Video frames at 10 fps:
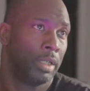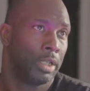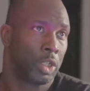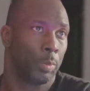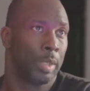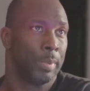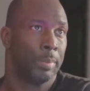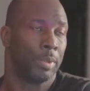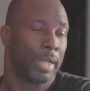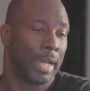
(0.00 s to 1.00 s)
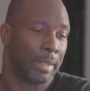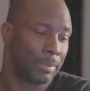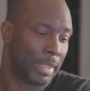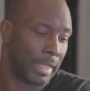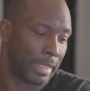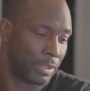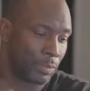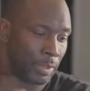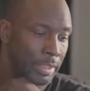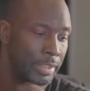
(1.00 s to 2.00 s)
So many people got them that it's
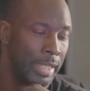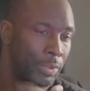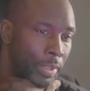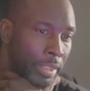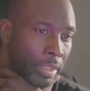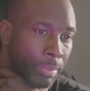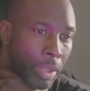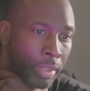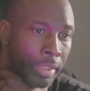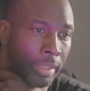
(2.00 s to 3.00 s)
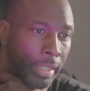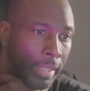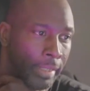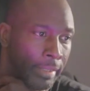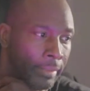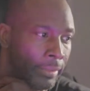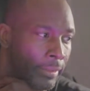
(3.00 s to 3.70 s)
really saturated the market and